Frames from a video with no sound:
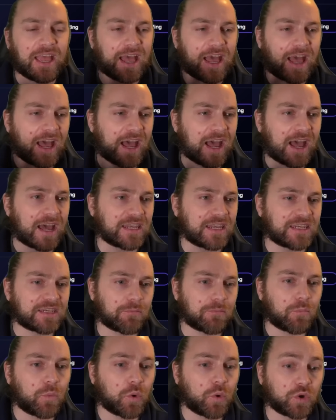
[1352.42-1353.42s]
and
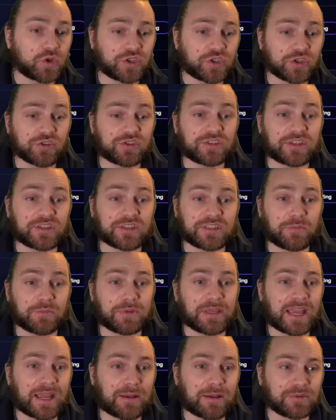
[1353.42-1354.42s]
more dust to
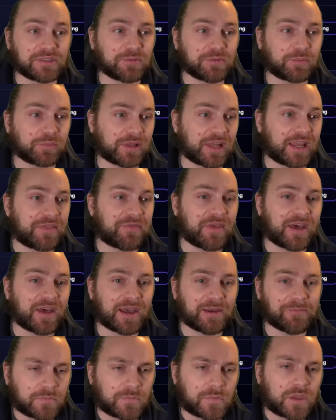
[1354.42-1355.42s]
be able to play in that.
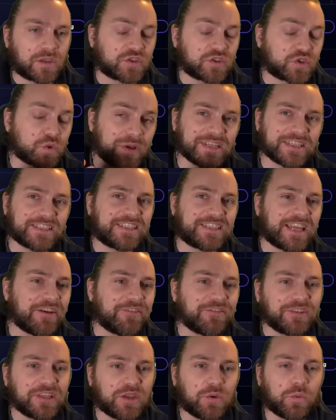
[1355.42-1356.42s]
So it is
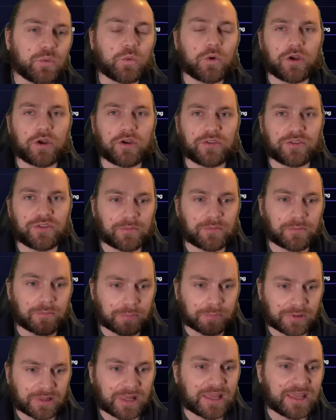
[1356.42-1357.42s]
definitely worth
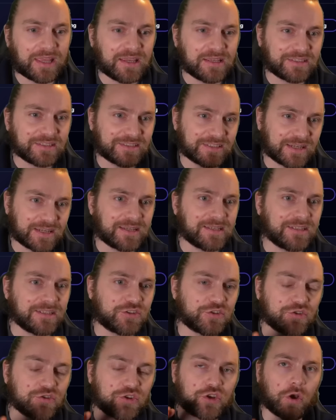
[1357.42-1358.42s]
playing, sticking
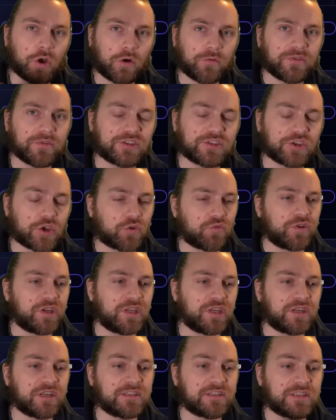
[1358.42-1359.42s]
to the novice
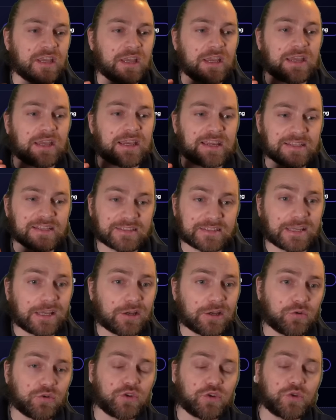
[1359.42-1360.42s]
arenas
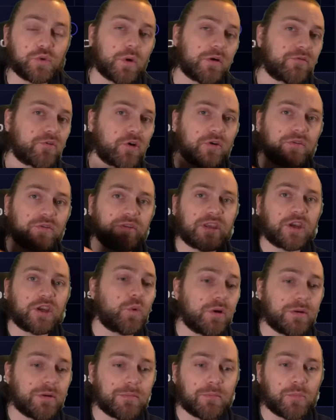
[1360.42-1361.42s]
until you have got the
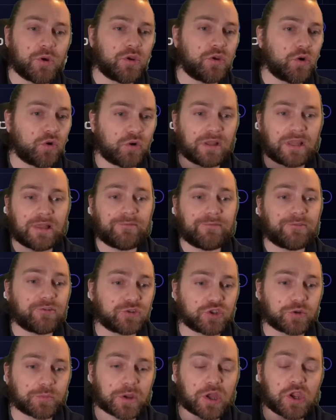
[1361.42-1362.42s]
equipment or
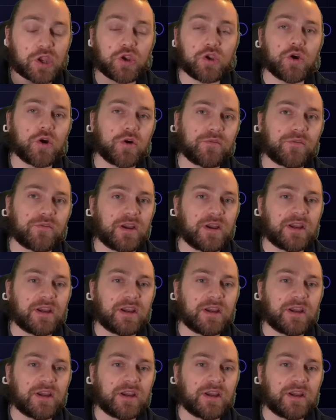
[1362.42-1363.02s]
leveled up enough